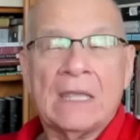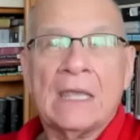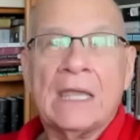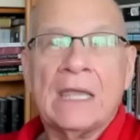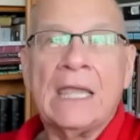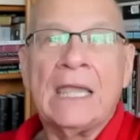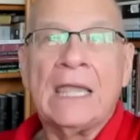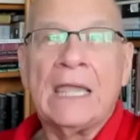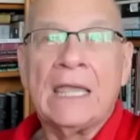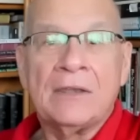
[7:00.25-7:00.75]

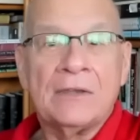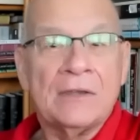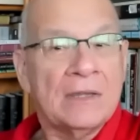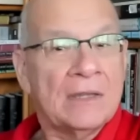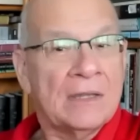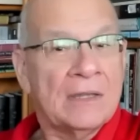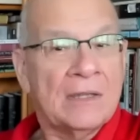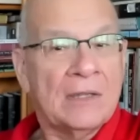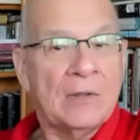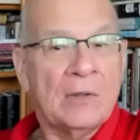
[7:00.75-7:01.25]
And
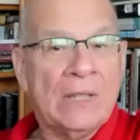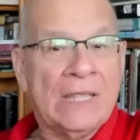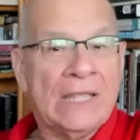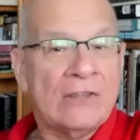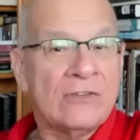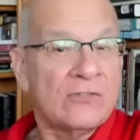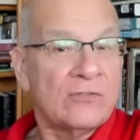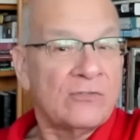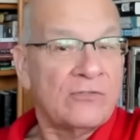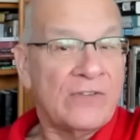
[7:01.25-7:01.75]

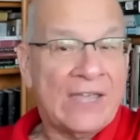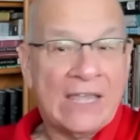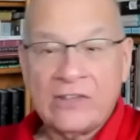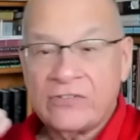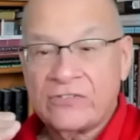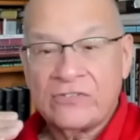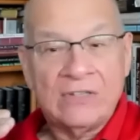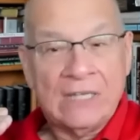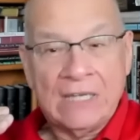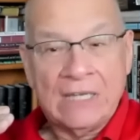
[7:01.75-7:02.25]
it's
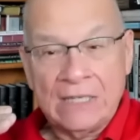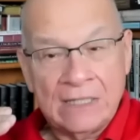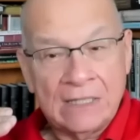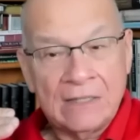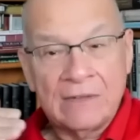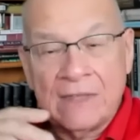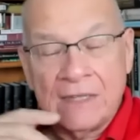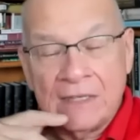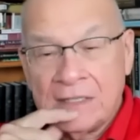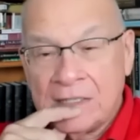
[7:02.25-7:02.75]
fascinating
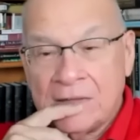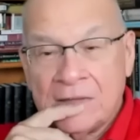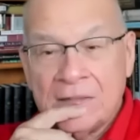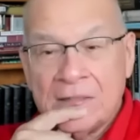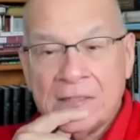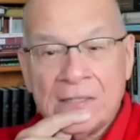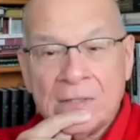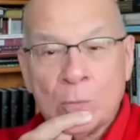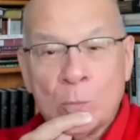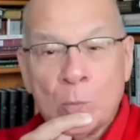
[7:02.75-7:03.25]
that in
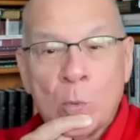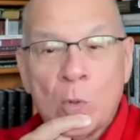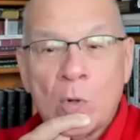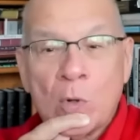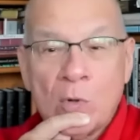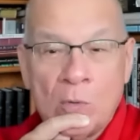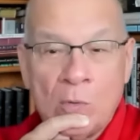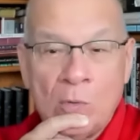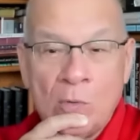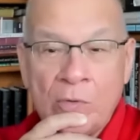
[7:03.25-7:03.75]
the
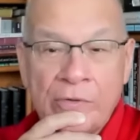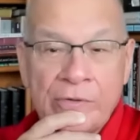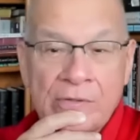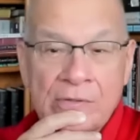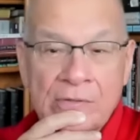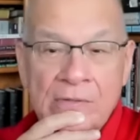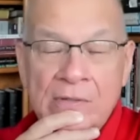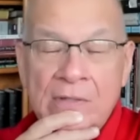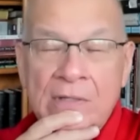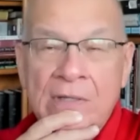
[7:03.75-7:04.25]
world...
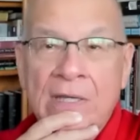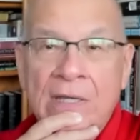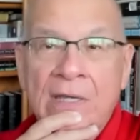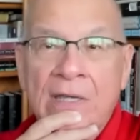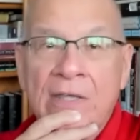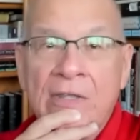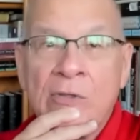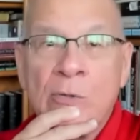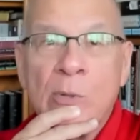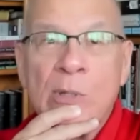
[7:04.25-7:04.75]

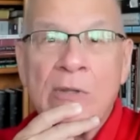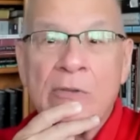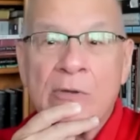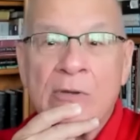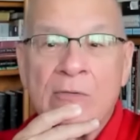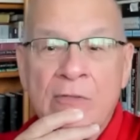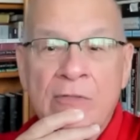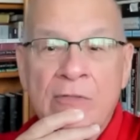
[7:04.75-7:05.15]
you either have the